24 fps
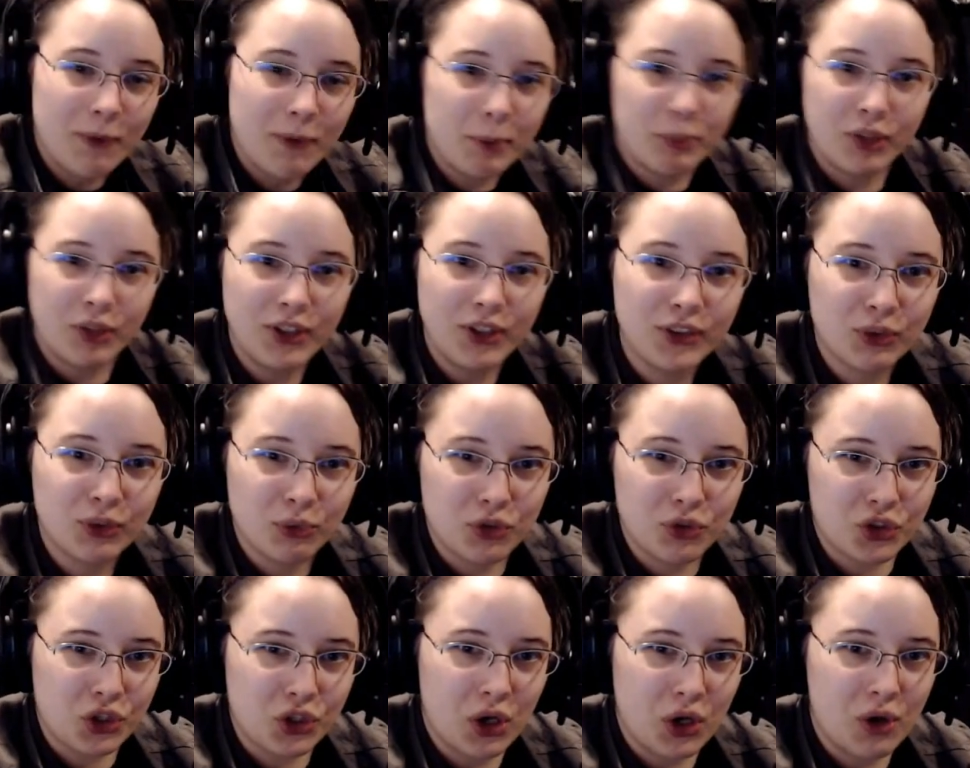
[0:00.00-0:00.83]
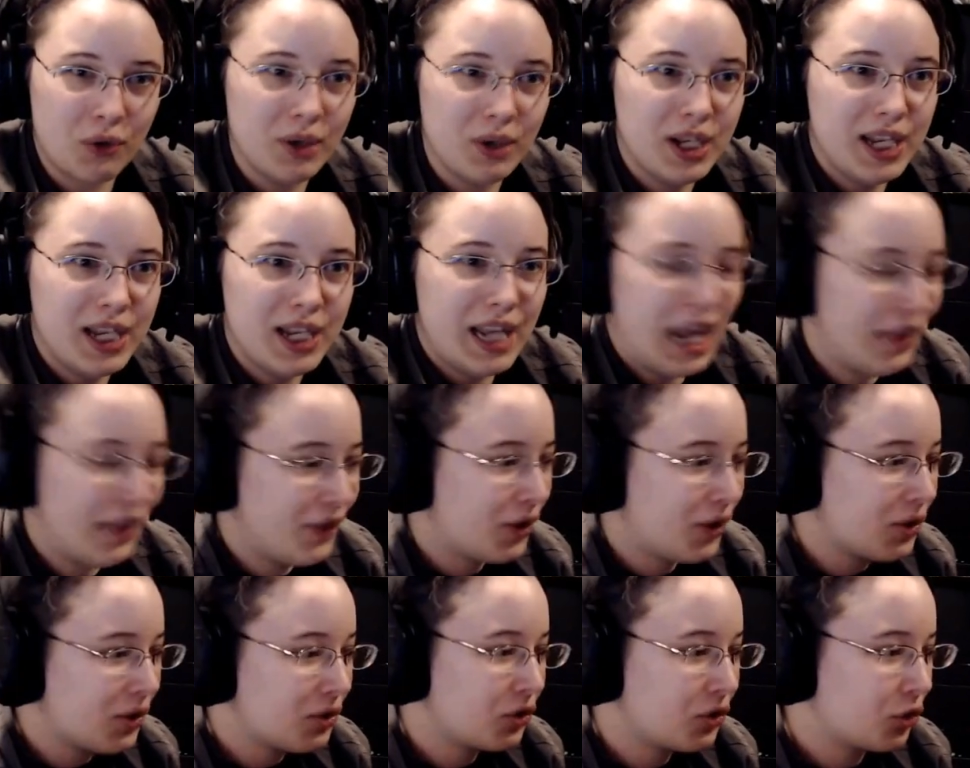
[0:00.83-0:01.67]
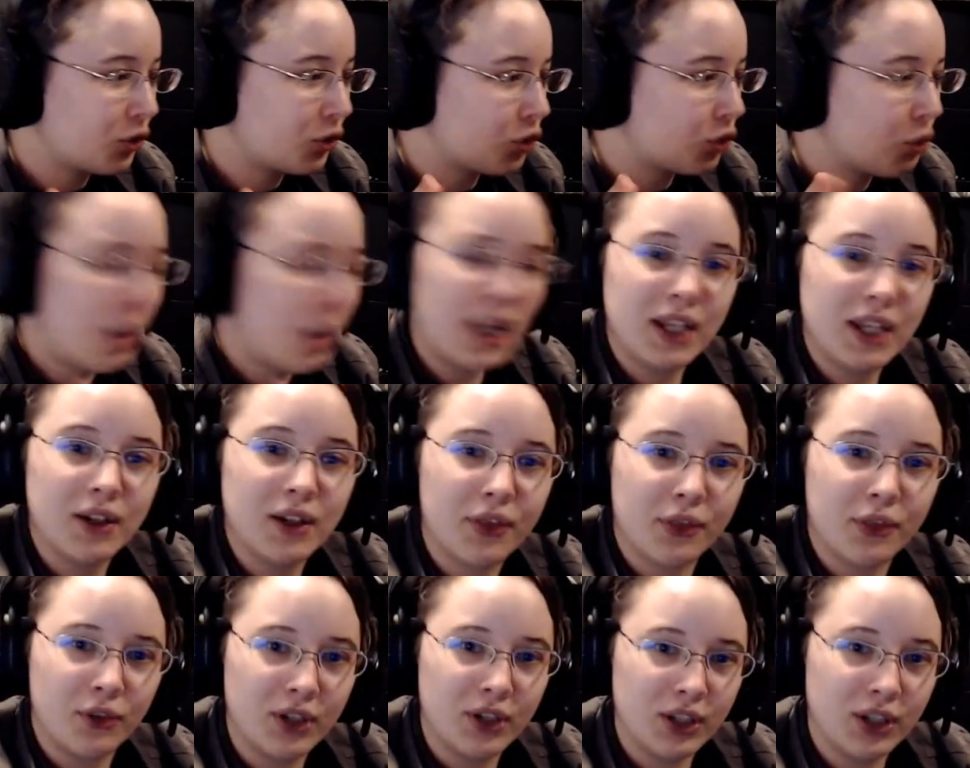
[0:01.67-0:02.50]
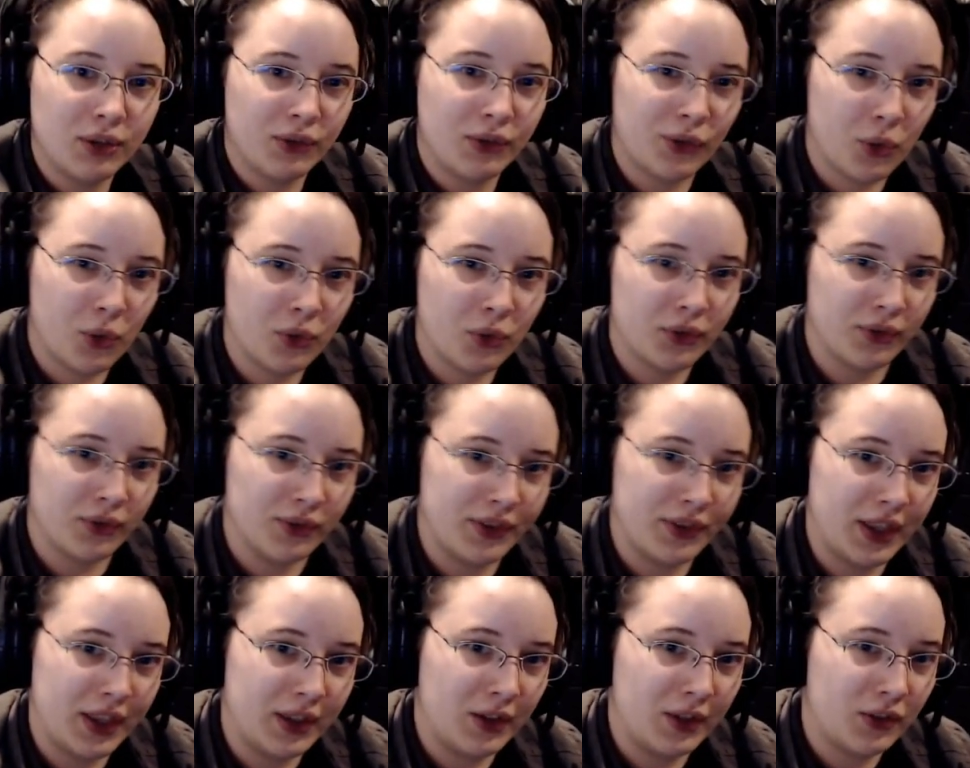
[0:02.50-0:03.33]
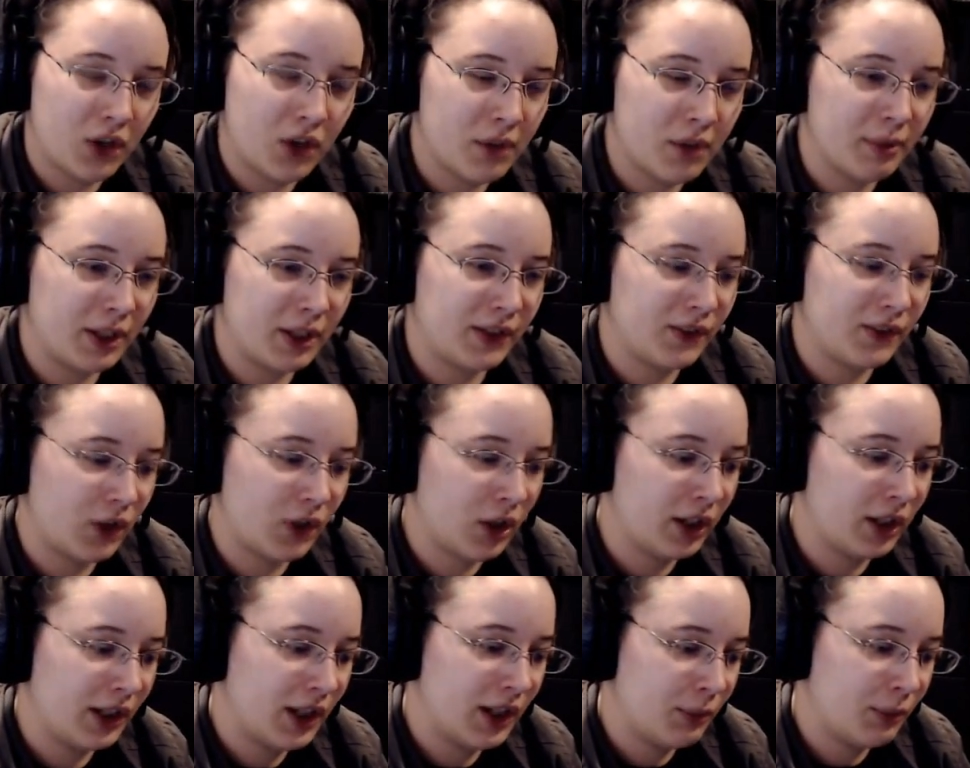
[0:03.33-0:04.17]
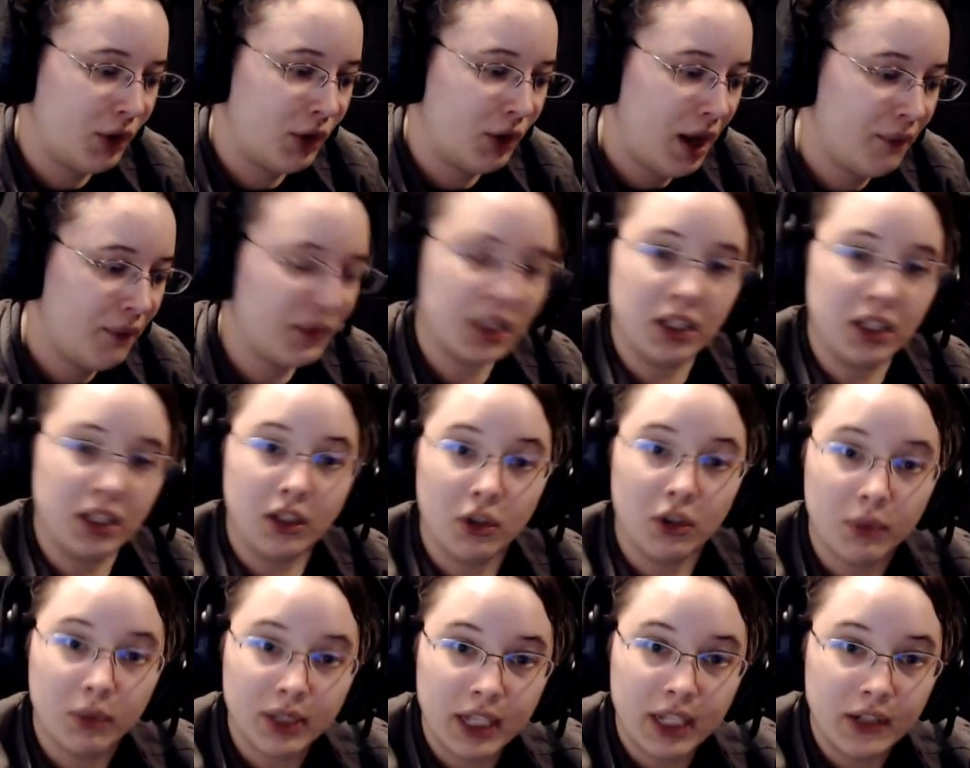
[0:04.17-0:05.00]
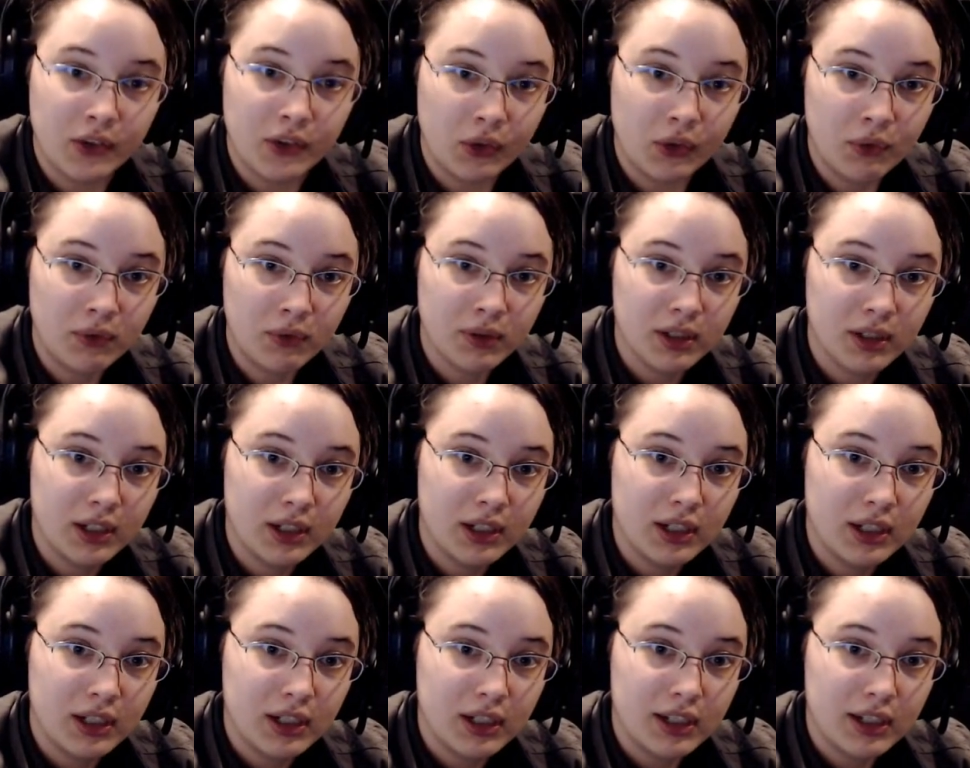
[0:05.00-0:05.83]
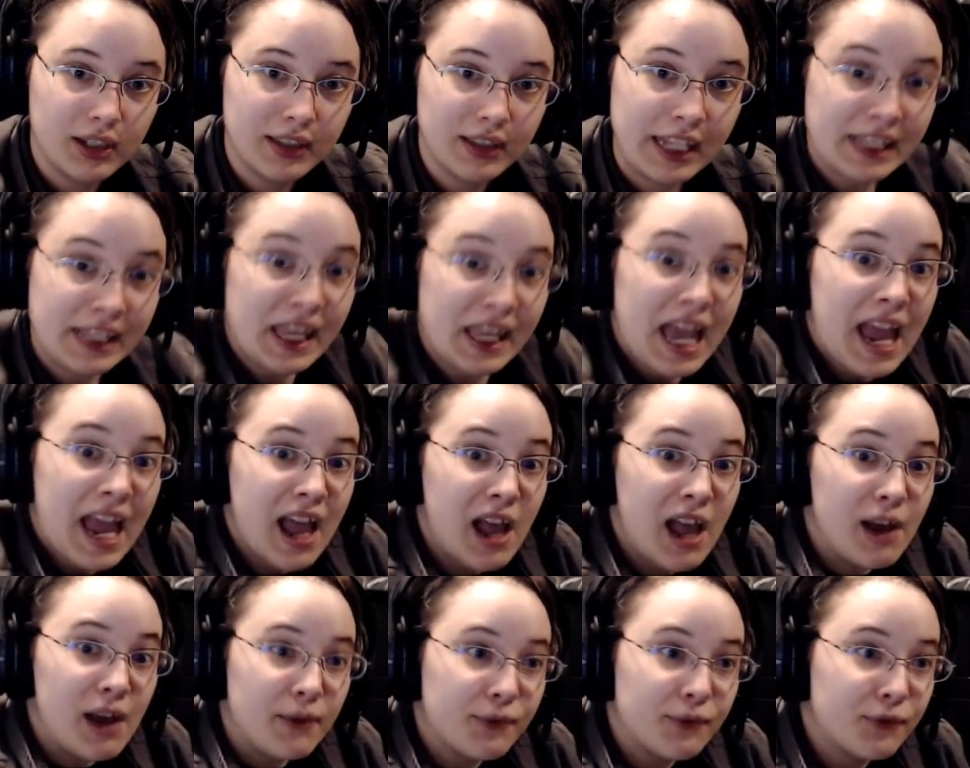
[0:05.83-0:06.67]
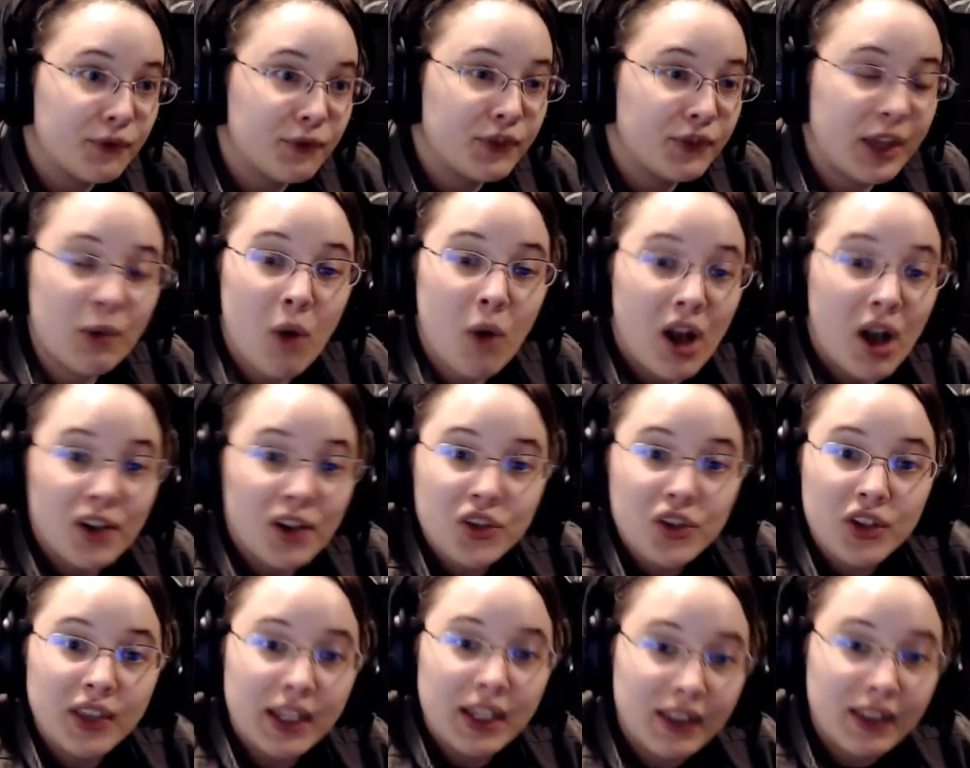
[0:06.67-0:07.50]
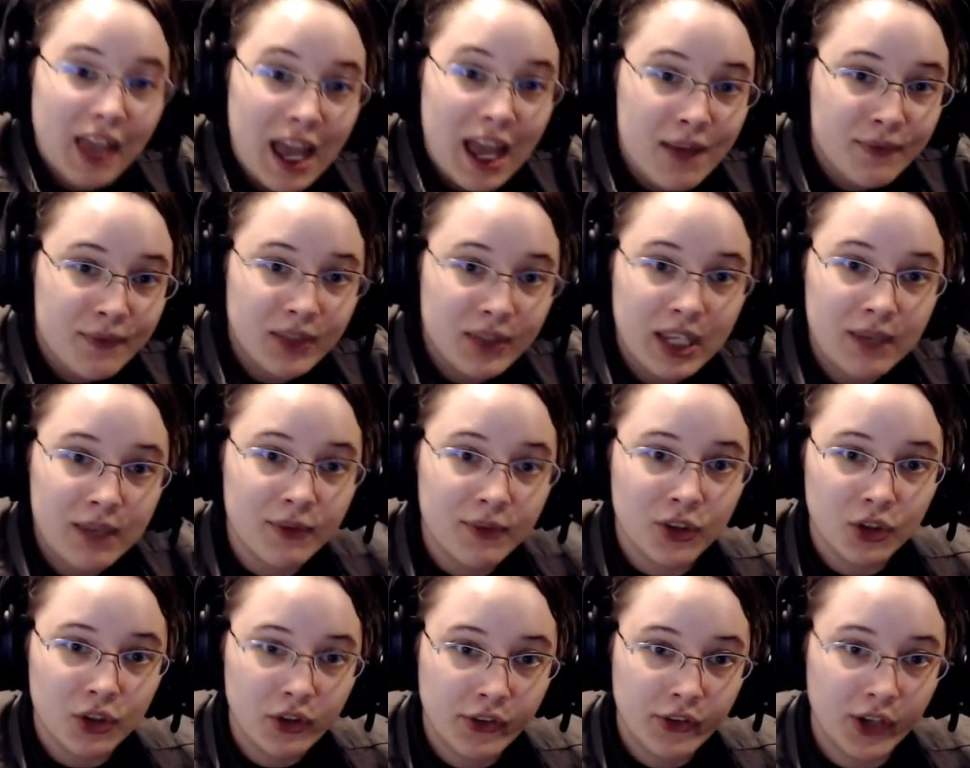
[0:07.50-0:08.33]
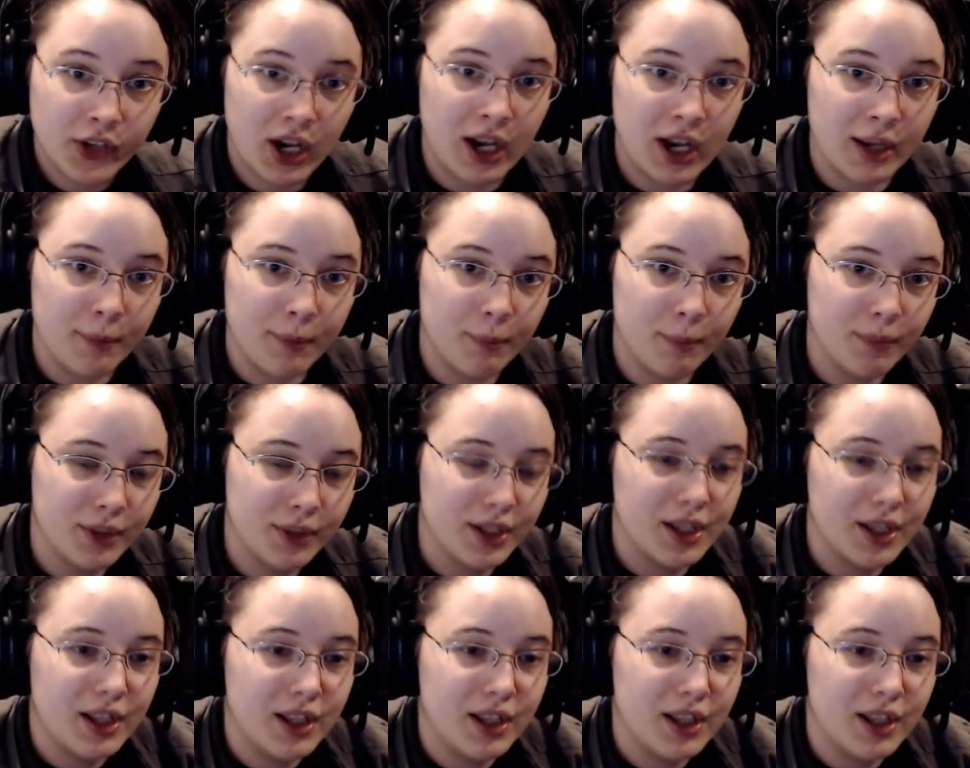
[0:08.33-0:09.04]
a preschool show, and they're 20 to 30 years older than the target demographic, and you know what they do? They laugh! They watch and they laugh and they have a good time.